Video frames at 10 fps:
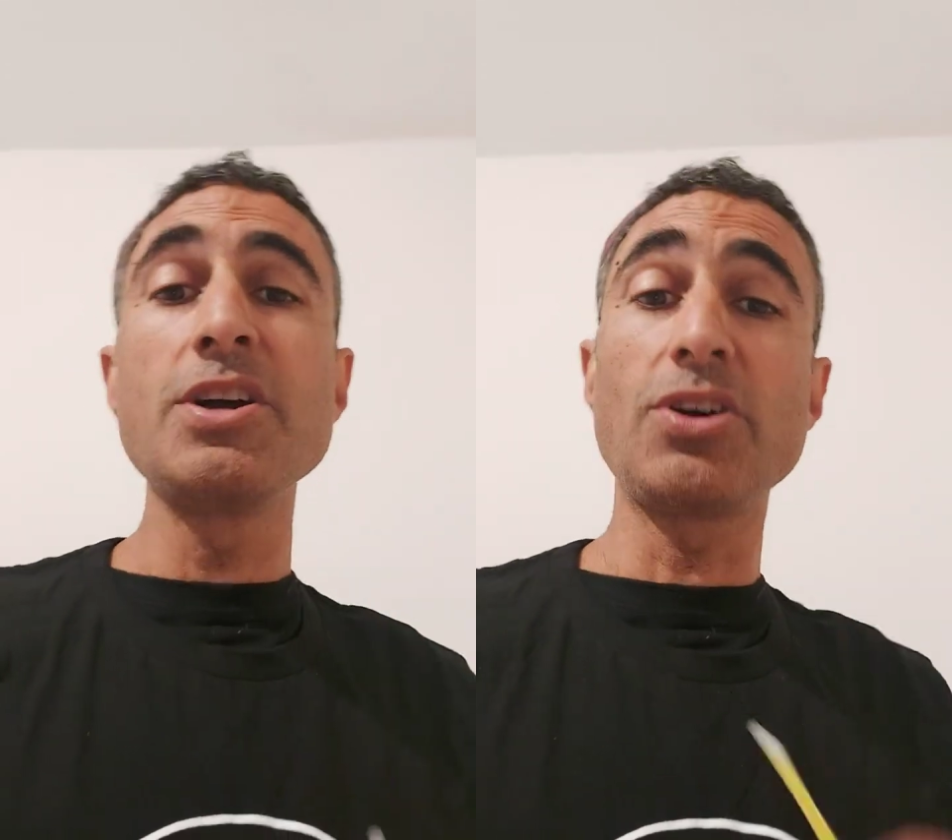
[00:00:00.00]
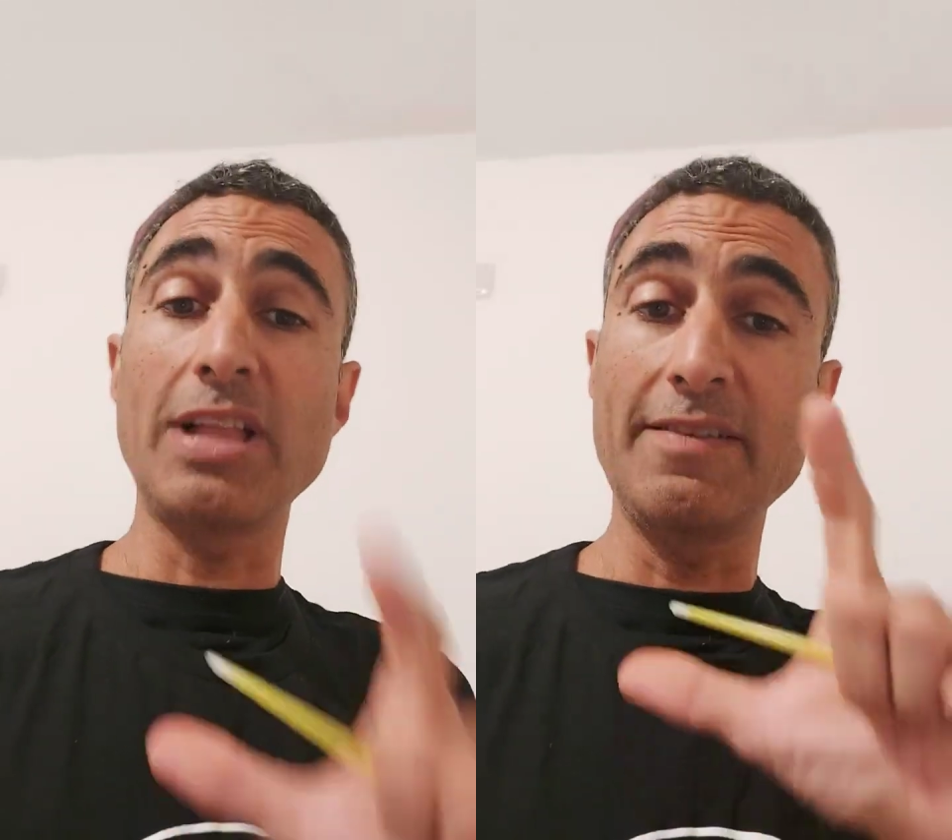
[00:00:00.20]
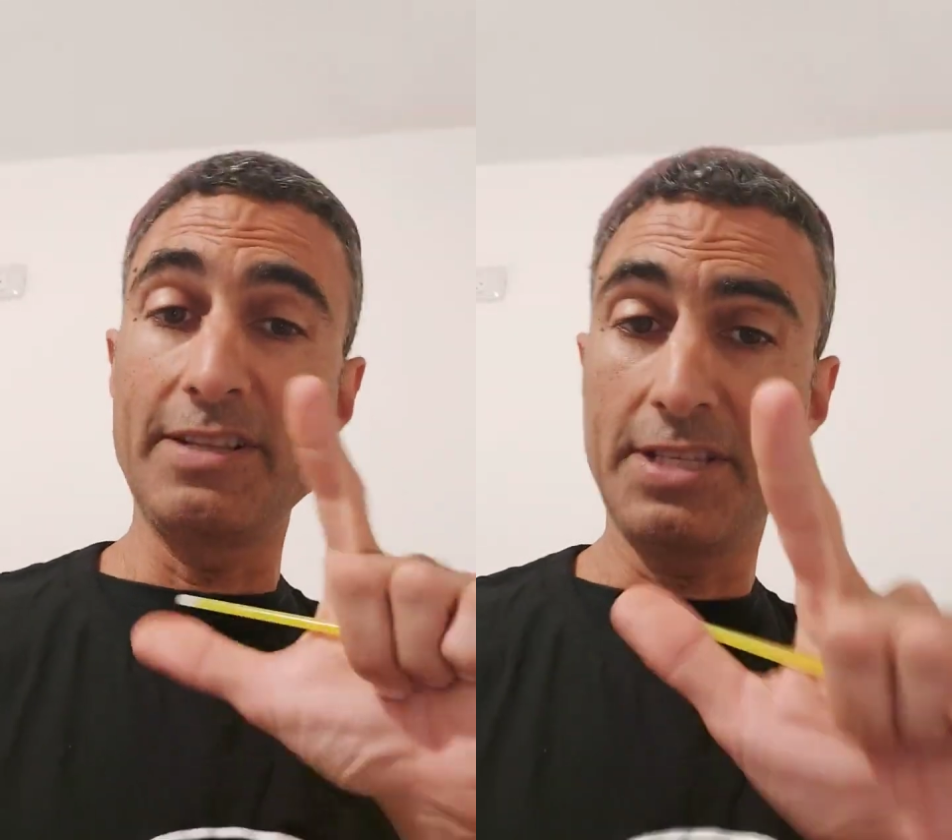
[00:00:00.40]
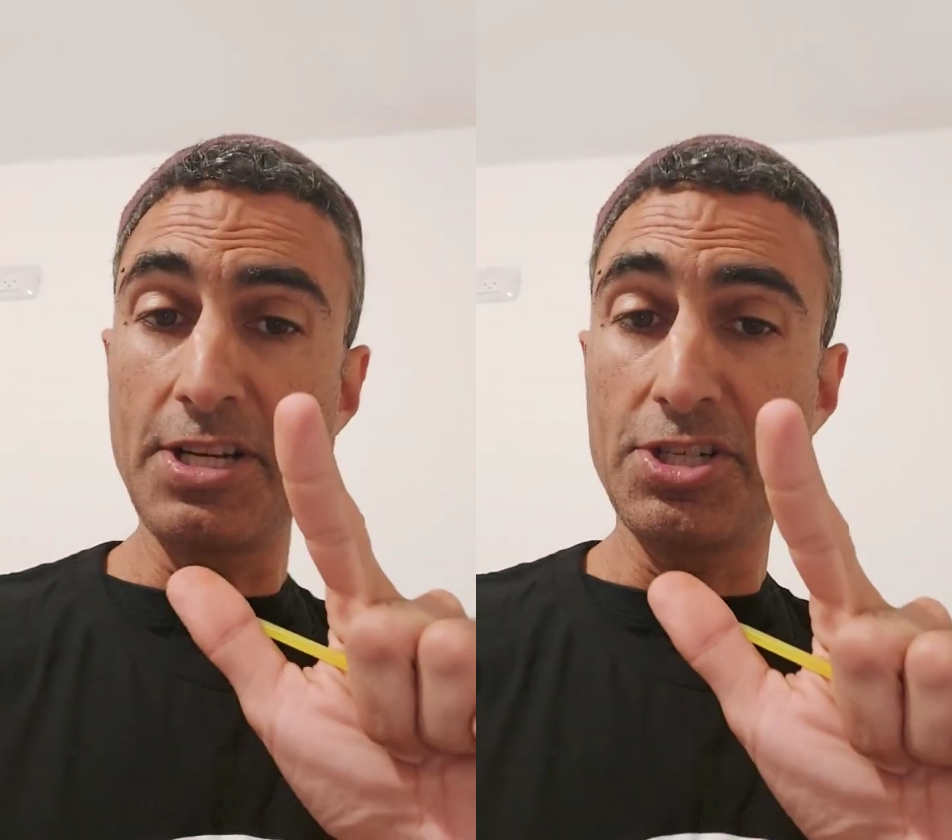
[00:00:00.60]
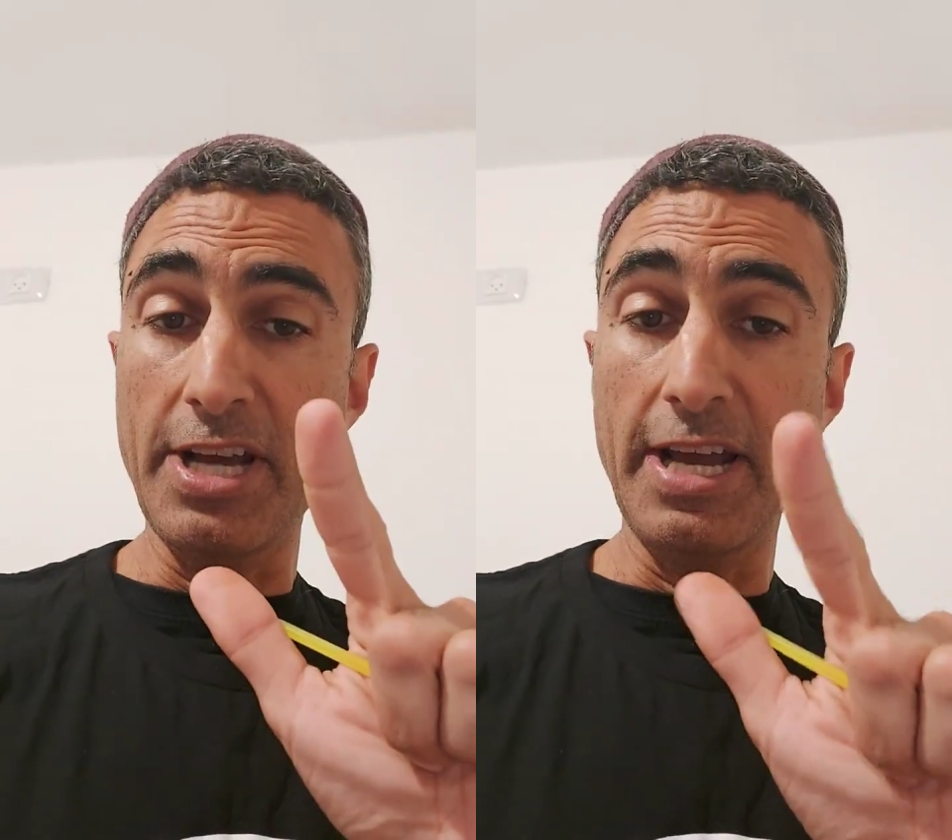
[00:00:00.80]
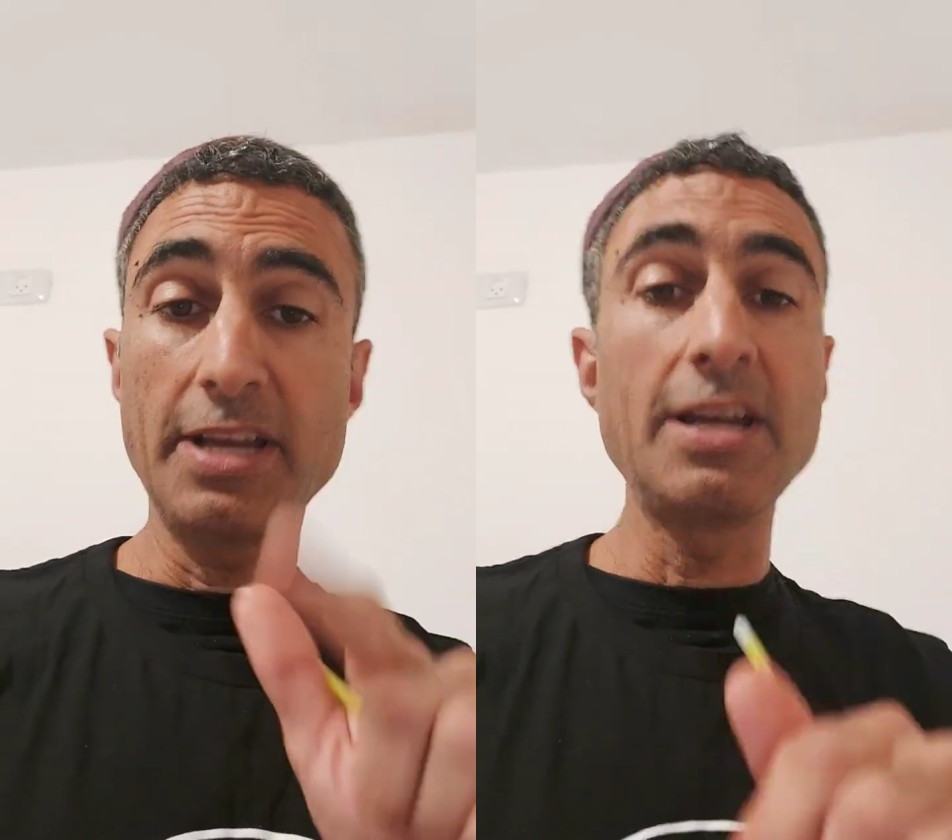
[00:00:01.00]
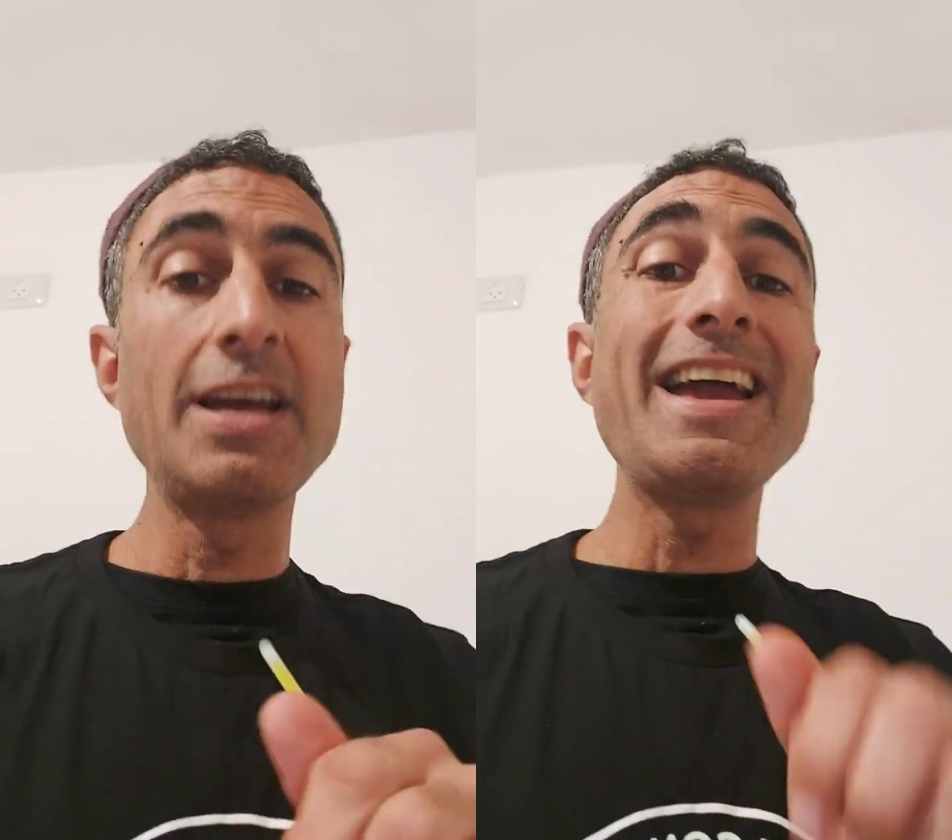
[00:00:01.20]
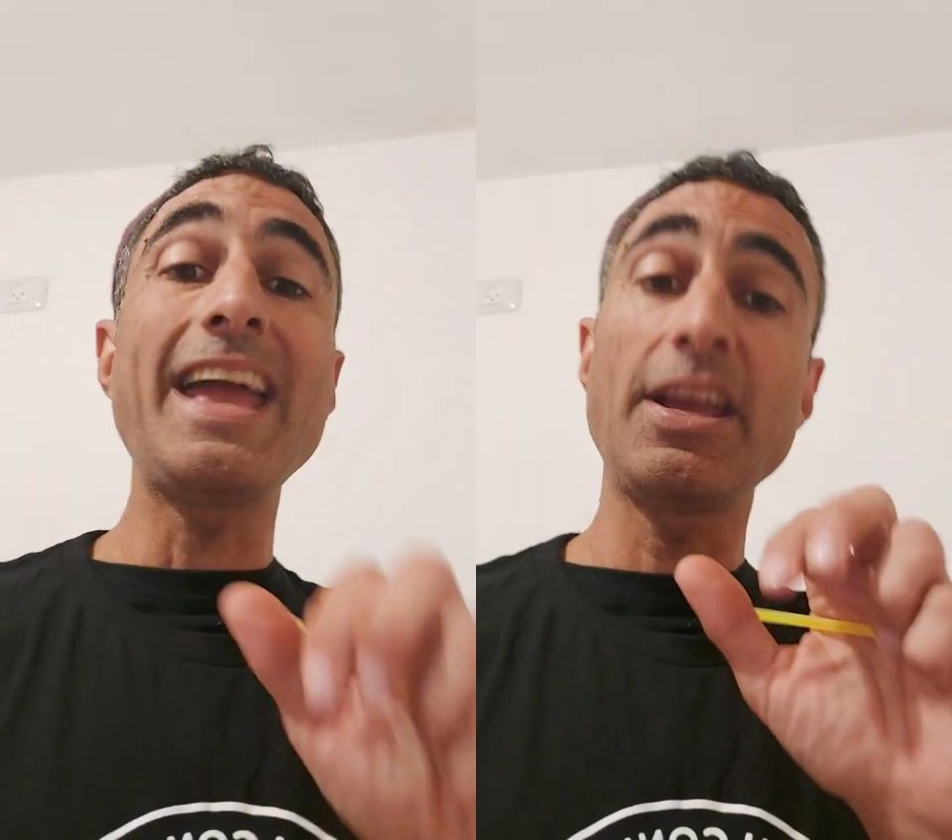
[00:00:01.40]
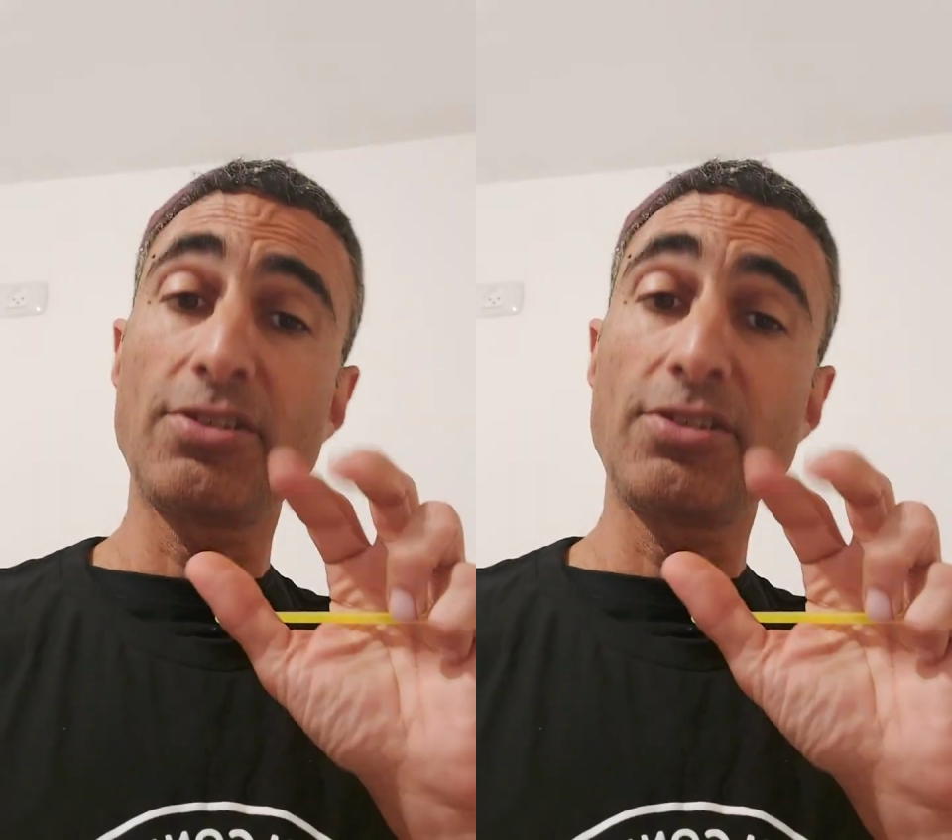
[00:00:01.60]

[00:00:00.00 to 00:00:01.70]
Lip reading: you'll have a DJ, and